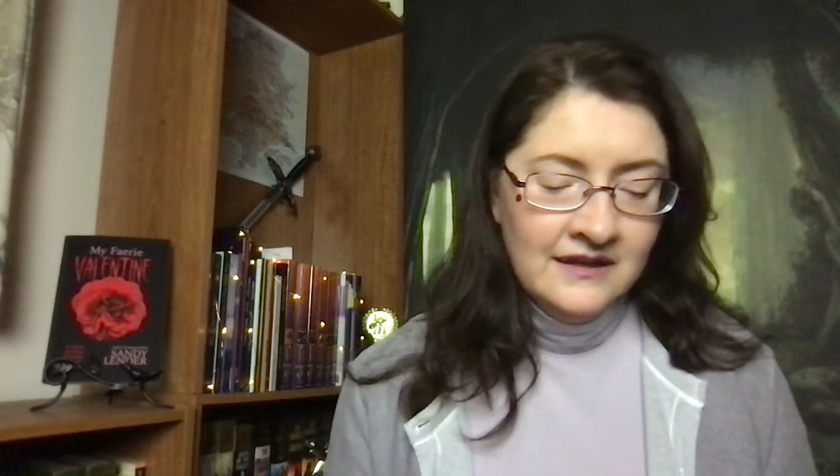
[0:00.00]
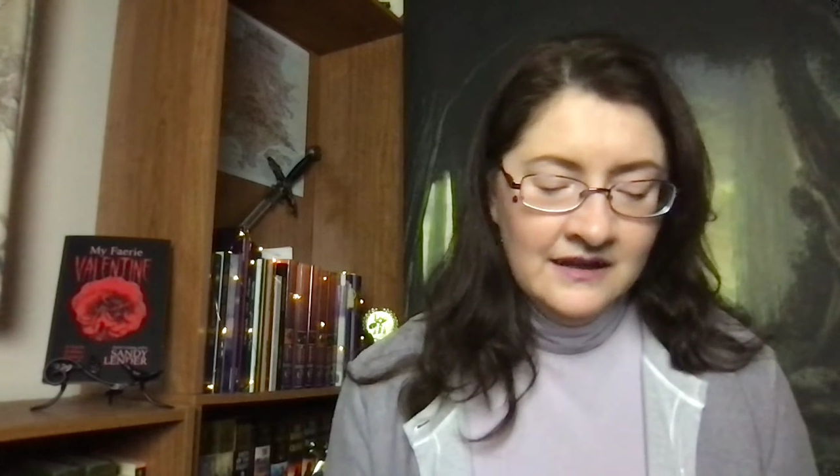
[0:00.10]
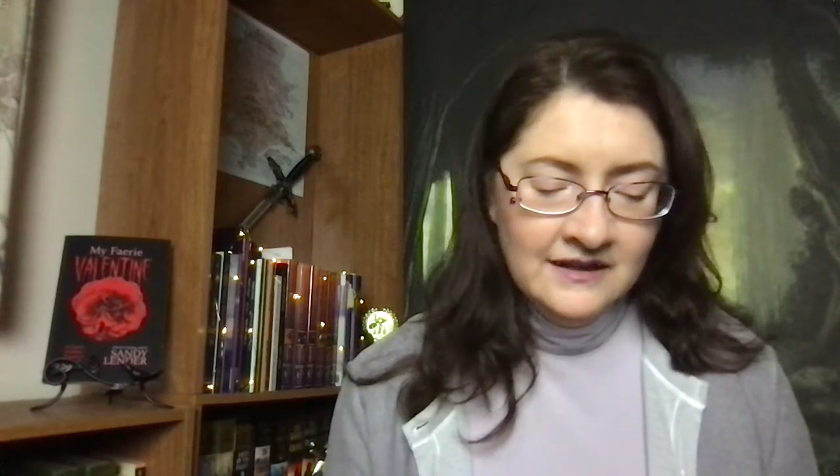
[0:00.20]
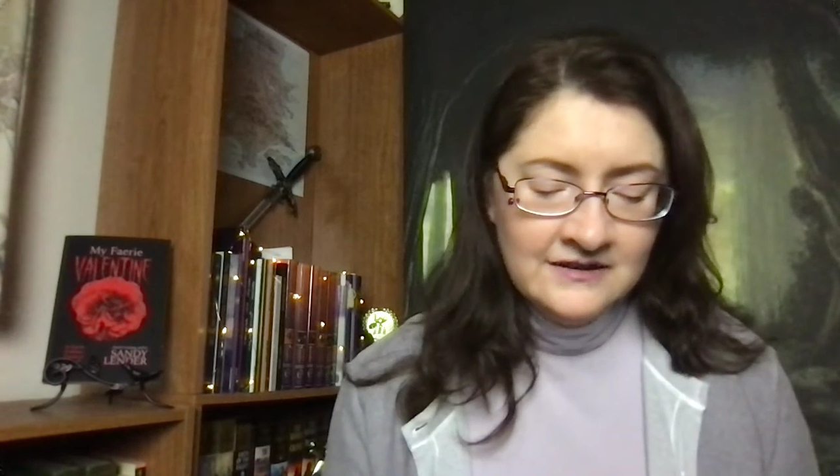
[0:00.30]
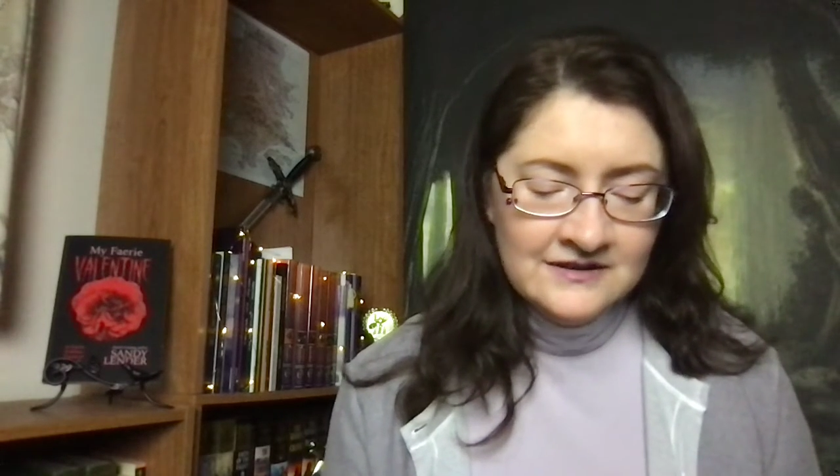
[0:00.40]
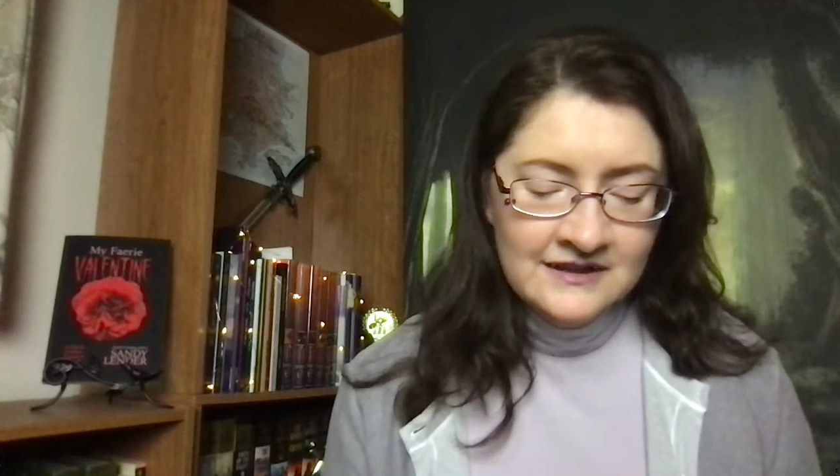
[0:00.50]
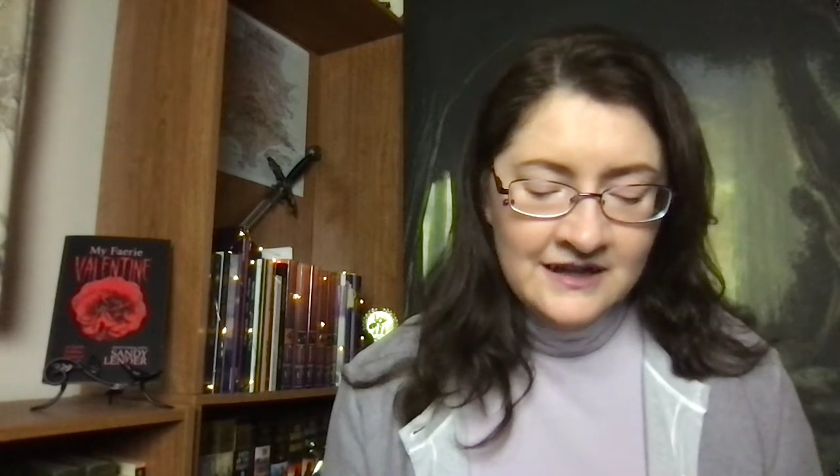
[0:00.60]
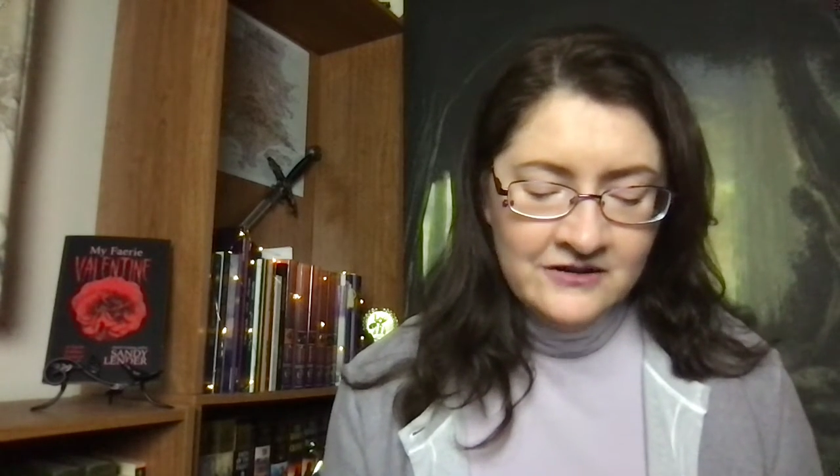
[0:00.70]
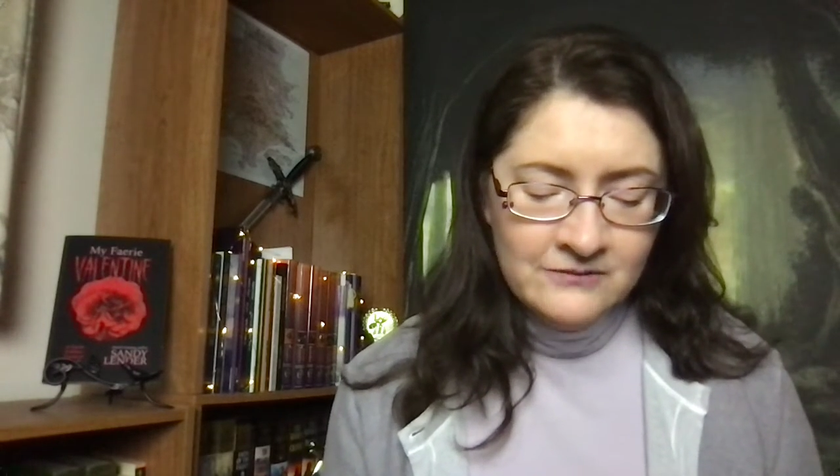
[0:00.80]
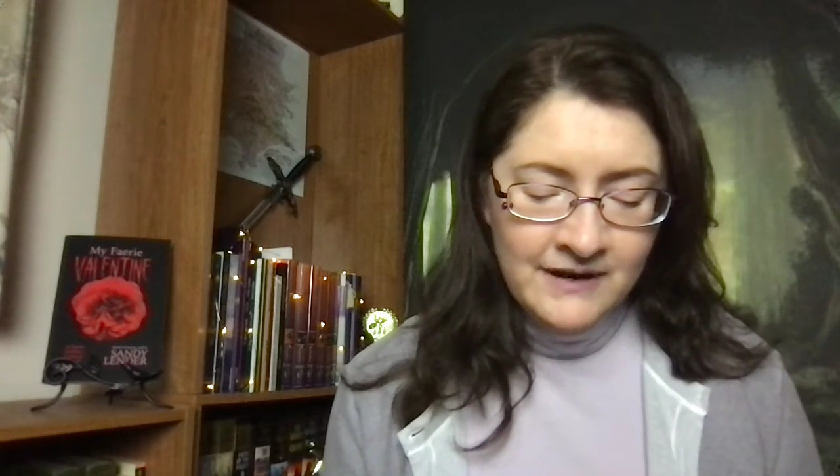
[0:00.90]
"Get it
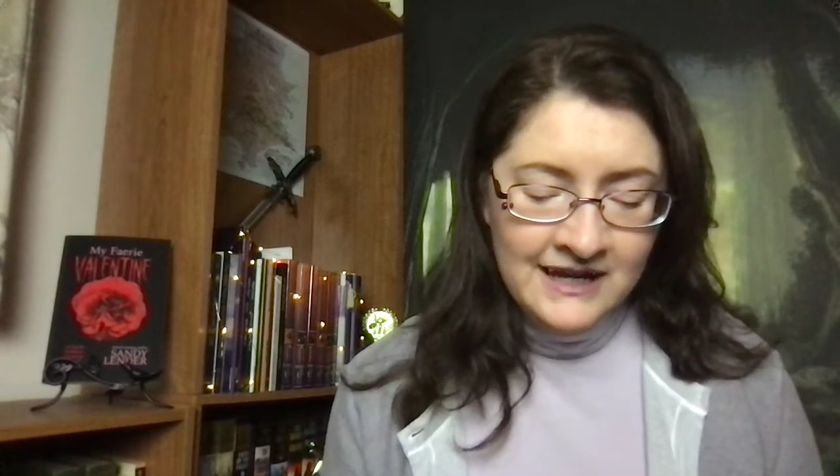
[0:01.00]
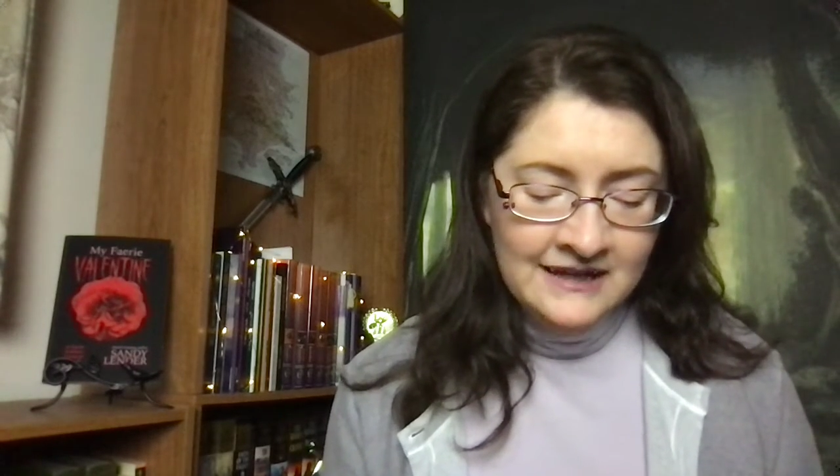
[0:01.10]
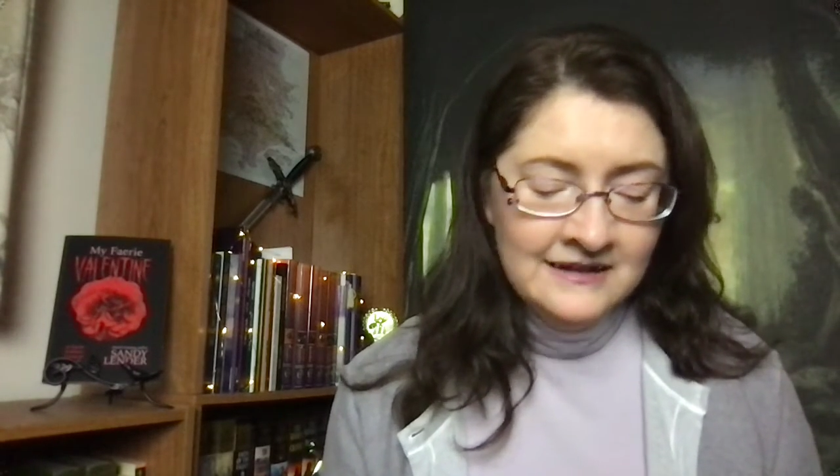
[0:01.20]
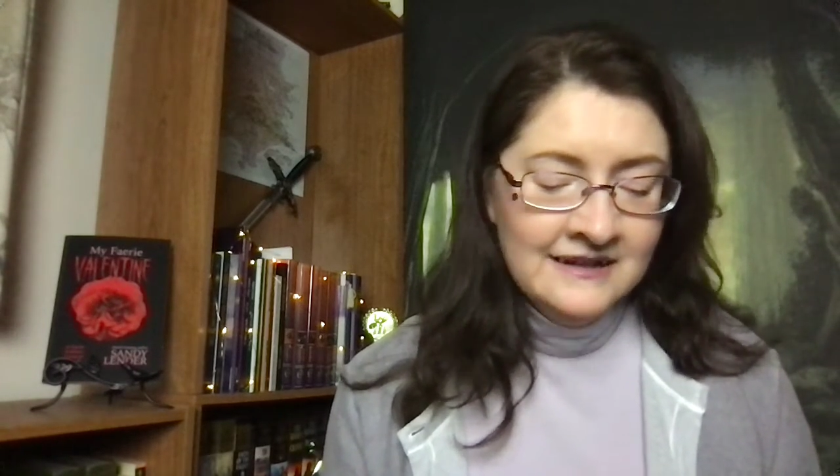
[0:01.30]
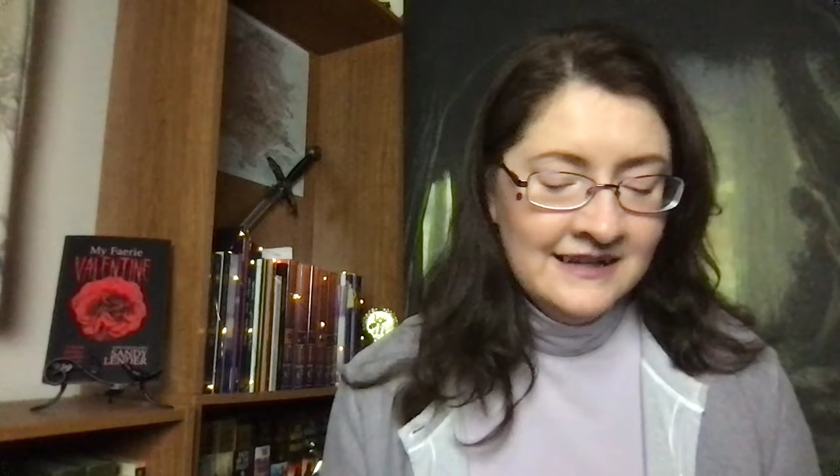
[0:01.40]
together, man,"